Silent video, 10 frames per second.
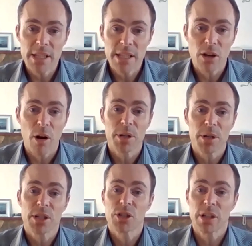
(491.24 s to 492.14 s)
enter the
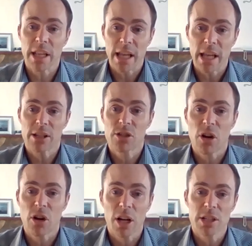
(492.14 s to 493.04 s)
competition and
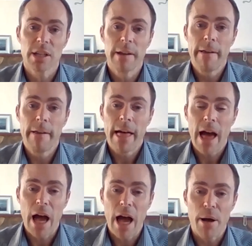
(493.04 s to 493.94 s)
start
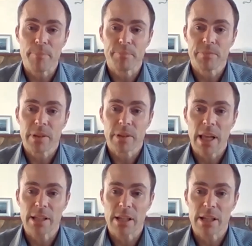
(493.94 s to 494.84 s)

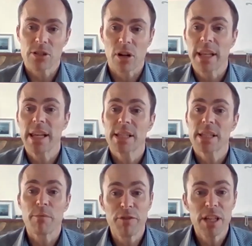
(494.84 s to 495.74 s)
and start
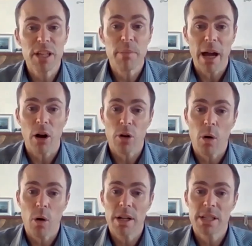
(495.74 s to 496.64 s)
getting some feedback on
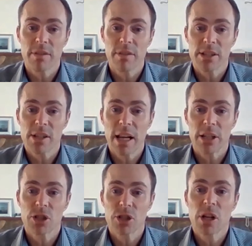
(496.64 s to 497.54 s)
the quality of their
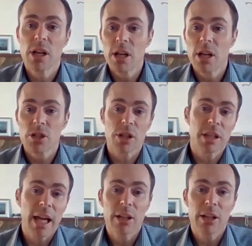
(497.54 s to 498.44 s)
silage, so
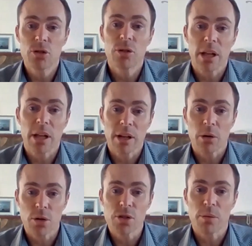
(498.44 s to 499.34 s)
that they too
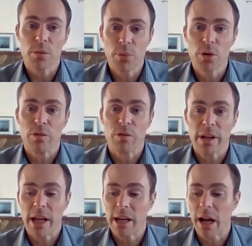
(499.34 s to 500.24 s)
can also
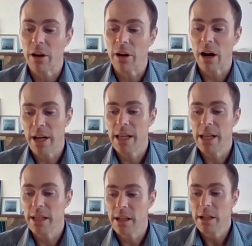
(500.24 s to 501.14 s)
improve. And I
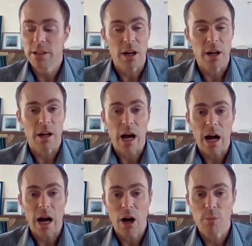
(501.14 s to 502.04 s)
really,
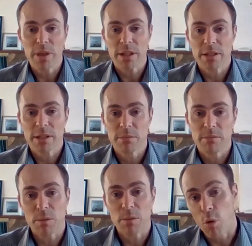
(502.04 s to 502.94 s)
I hope that
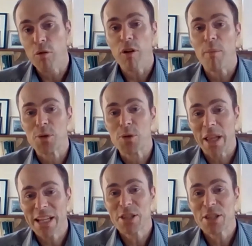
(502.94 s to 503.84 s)
more farmers
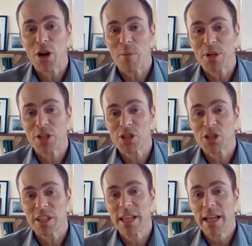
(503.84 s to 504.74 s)
will enter the
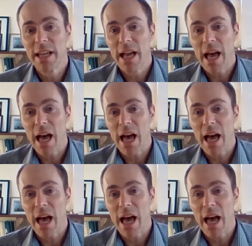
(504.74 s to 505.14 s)
competition,